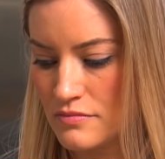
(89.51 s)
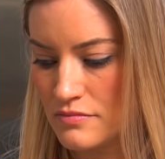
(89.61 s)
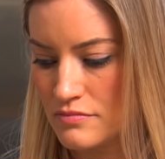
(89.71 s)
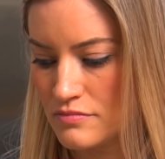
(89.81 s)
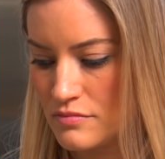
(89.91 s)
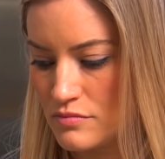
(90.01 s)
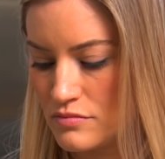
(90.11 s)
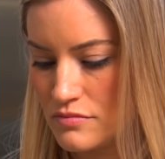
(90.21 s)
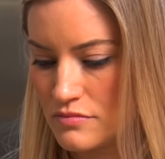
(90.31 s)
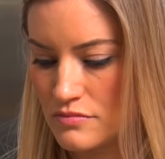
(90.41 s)

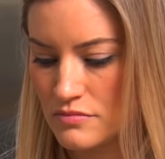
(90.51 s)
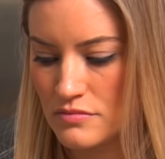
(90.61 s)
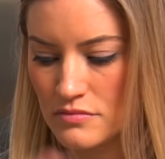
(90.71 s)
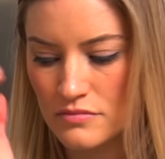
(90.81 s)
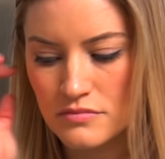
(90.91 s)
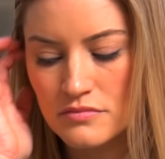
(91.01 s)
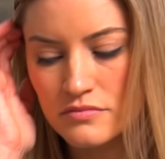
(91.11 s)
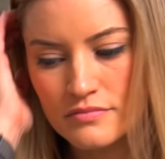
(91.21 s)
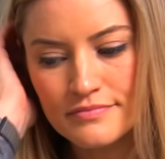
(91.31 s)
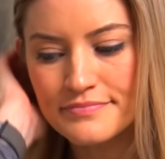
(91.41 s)

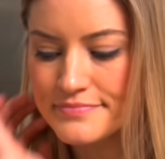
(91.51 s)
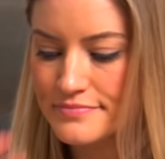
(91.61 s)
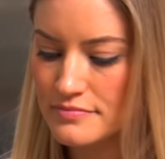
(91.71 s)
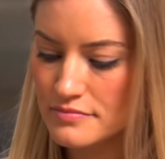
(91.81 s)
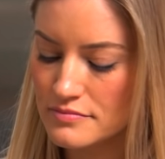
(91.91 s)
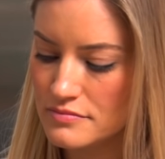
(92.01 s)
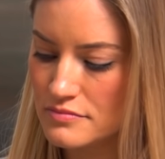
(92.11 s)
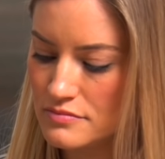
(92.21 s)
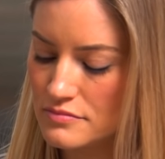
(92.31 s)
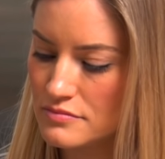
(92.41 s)

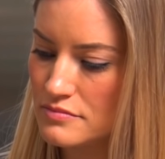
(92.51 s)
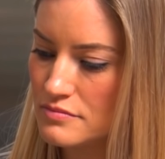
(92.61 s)
This person isn't speaking.